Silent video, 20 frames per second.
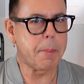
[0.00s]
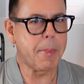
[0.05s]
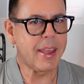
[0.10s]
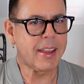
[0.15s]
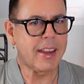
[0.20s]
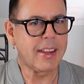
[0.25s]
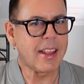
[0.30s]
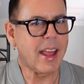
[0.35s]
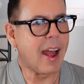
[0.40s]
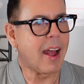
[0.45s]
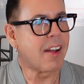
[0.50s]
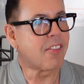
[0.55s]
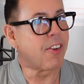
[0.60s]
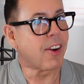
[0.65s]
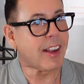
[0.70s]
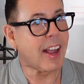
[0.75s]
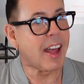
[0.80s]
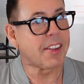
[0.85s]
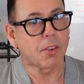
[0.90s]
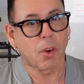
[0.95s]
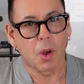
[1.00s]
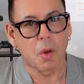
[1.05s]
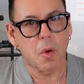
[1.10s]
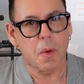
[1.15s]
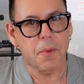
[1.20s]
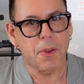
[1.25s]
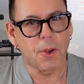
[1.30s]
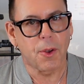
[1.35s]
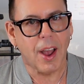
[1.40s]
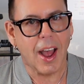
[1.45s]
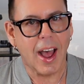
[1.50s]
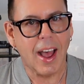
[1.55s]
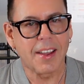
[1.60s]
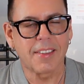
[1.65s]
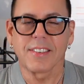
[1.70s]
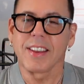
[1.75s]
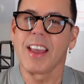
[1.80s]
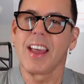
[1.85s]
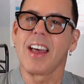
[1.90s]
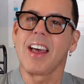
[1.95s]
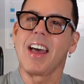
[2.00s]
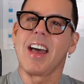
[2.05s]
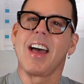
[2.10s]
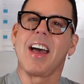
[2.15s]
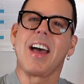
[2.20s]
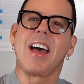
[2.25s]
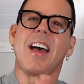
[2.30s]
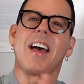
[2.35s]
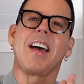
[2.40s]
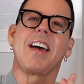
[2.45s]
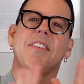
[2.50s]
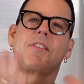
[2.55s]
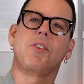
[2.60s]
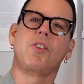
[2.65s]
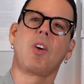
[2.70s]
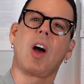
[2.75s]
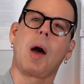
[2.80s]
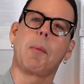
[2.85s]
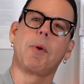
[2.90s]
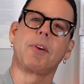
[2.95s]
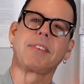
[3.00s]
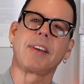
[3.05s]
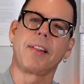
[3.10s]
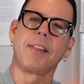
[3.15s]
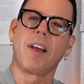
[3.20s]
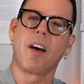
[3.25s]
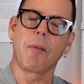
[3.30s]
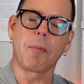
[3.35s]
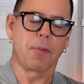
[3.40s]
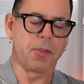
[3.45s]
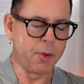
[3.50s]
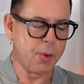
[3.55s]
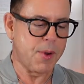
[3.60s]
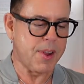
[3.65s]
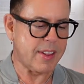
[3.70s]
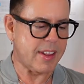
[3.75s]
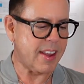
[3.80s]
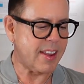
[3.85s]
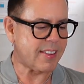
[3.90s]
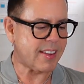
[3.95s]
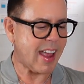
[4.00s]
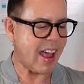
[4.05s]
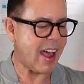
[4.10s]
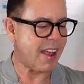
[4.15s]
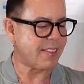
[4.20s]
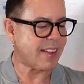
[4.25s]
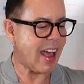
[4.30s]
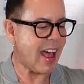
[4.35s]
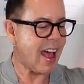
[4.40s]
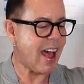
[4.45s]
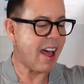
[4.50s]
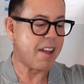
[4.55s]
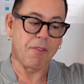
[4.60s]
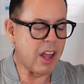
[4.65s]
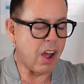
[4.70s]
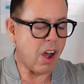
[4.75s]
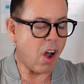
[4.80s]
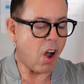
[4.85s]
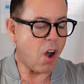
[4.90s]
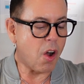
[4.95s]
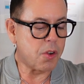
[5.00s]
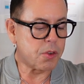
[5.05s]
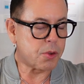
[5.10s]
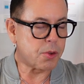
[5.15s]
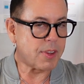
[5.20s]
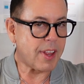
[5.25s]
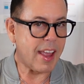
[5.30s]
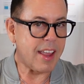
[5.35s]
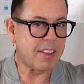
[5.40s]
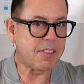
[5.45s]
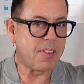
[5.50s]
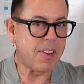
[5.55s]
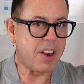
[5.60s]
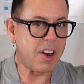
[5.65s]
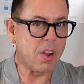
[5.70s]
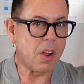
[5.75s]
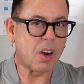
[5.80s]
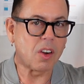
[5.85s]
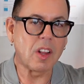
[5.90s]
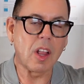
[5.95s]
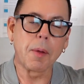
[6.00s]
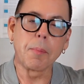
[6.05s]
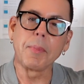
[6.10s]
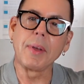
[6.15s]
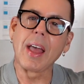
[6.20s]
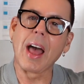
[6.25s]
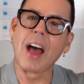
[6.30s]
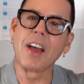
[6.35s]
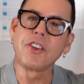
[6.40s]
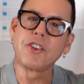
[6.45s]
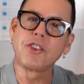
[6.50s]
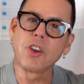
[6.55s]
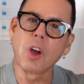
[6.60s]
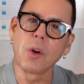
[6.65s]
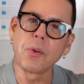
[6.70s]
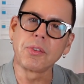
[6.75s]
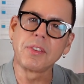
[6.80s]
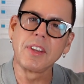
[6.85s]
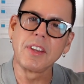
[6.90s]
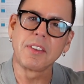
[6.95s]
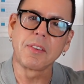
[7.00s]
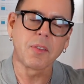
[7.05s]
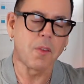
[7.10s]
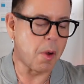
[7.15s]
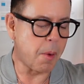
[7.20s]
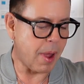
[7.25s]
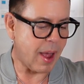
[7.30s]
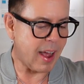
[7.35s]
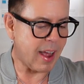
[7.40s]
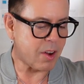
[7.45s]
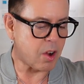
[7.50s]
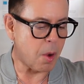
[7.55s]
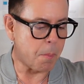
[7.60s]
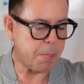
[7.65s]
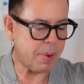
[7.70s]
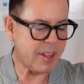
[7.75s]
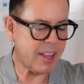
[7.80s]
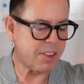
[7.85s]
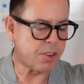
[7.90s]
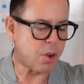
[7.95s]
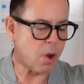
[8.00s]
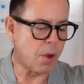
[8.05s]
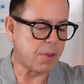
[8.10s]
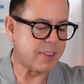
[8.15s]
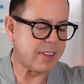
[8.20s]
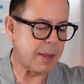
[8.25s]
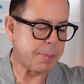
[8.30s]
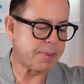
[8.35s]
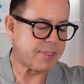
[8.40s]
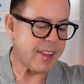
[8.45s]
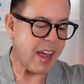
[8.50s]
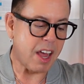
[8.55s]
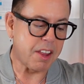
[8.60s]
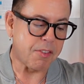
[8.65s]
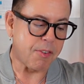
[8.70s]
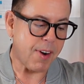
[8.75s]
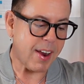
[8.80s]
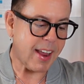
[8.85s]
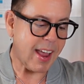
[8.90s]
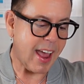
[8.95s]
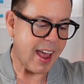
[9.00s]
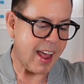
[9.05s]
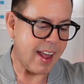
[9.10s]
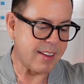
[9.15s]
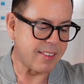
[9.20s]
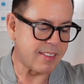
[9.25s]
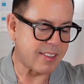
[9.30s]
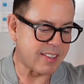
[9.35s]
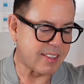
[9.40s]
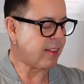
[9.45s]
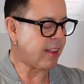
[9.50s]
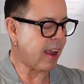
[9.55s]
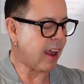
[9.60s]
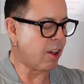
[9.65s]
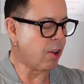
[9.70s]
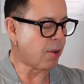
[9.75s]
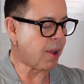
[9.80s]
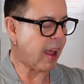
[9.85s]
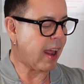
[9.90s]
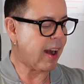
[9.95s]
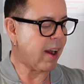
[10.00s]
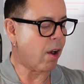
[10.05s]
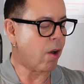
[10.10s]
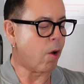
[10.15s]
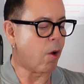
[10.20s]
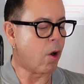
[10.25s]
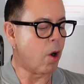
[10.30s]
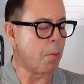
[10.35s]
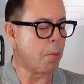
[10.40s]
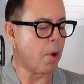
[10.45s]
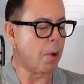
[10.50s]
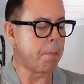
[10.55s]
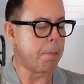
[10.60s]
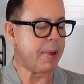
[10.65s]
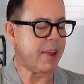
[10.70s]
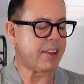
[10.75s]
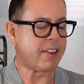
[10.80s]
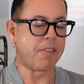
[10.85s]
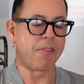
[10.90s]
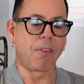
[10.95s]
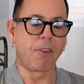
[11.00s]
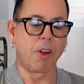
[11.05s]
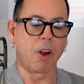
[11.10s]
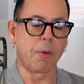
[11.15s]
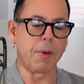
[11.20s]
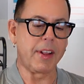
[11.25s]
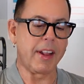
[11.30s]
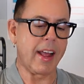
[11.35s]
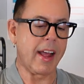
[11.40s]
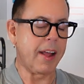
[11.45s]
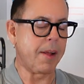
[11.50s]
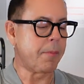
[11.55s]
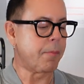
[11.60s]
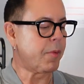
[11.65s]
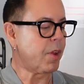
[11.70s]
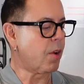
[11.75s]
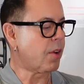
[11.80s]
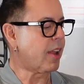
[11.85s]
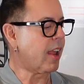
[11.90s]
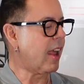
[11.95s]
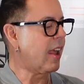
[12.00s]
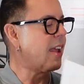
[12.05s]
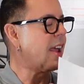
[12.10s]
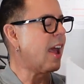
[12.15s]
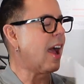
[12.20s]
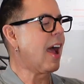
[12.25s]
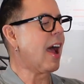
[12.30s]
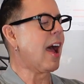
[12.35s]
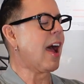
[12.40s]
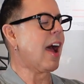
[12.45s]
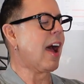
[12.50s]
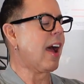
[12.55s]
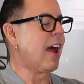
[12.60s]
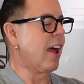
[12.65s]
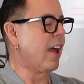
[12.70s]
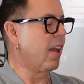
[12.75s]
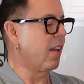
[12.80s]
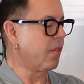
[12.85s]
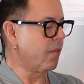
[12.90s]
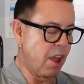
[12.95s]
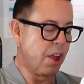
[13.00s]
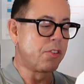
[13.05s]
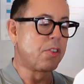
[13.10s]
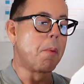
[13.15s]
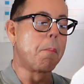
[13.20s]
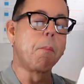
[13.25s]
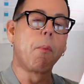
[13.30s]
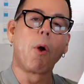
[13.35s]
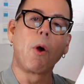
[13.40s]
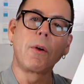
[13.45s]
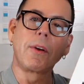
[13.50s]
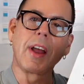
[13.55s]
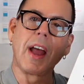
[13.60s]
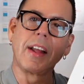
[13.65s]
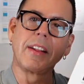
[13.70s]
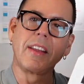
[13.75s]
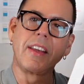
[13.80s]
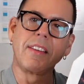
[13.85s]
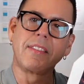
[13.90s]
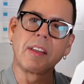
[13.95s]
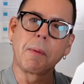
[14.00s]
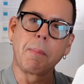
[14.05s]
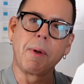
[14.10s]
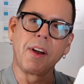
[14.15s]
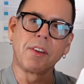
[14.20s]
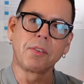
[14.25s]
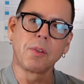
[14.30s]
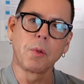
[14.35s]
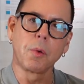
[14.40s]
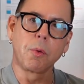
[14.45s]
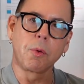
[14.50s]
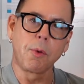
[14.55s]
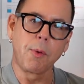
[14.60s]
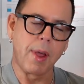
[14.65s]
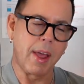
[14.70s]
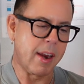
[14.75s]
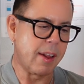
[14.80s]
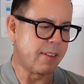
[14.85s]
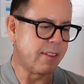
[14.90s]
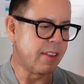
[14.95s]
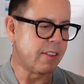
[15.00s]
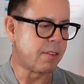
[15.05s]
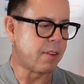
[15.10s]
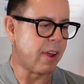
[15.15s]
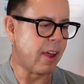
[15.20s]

making a fragrance oil review, guys. Yes, you know how much I love doing this, guys. And on today's video, I'm gonna be, I chose this co uh, company. It's called Deep South Fragrance. They are located at Ormond Beach, Florida. Okay, uh, so Morgan is the person who created this